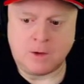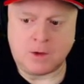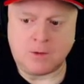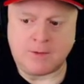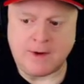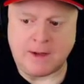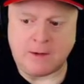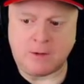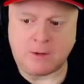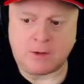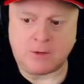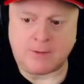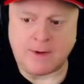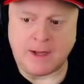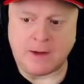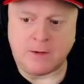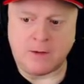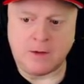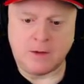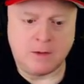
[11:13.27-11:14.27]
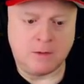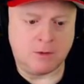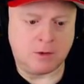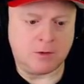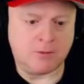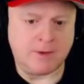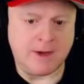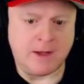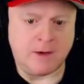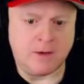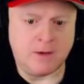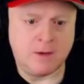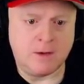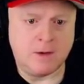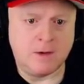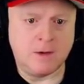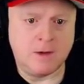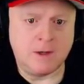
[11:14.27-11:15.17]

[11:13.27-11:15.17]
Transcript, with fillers: Look around. Look around. Look around.